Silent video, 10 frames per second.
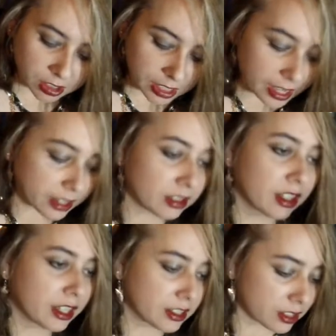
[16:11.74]
he had
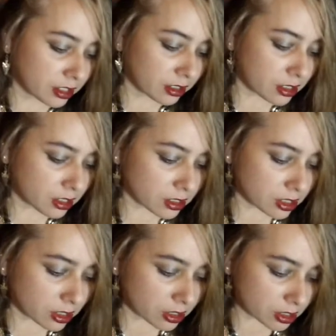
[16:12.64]
the idea
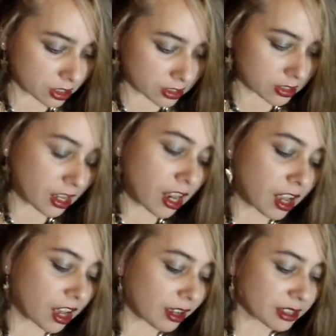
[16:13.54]
to, to do this.
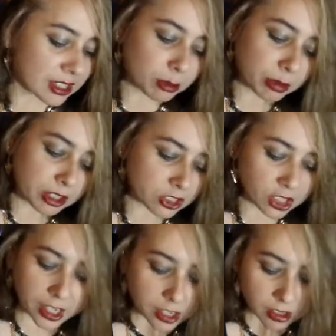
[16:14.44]
I was like, put
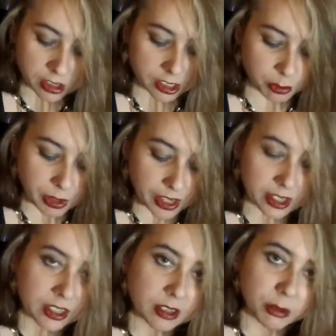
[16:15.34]
Chain on it,
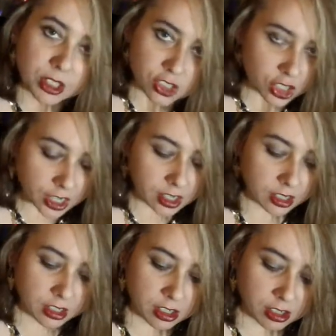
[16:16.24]
man. Put
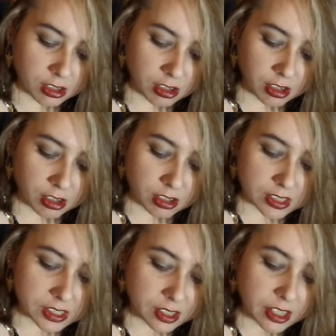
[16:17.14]
Chain.
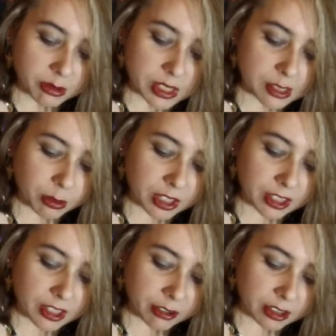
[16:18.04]
So that was something
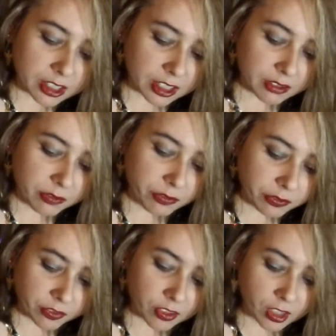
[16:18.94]
that I really
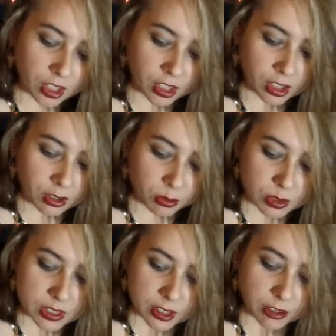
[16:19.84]

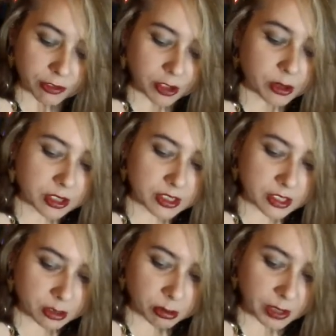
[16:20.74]
was looking forward
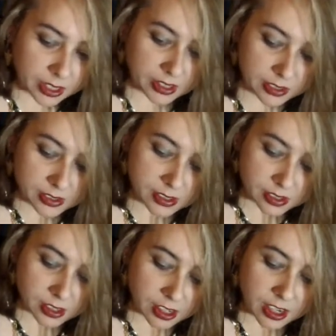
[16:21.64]
to
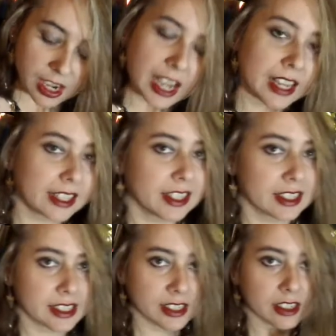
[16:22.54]
because I like the
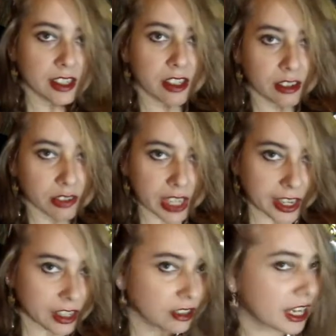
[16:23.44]
idea of the
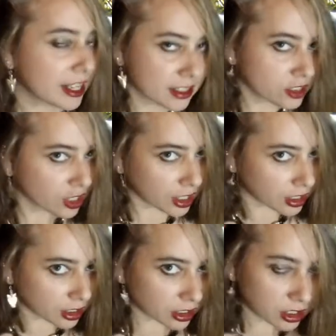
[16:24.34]
Halo has
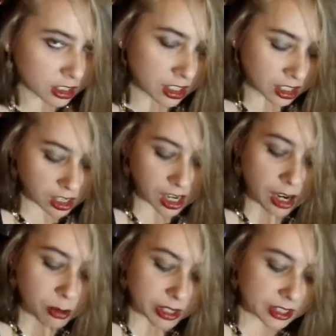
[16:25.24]
chain.
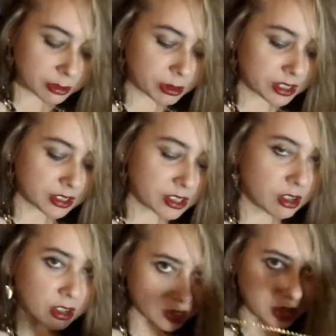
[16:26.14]
I wanted the Belo to
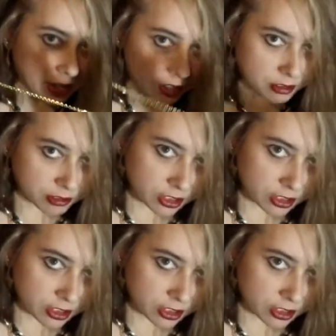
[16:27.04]
also have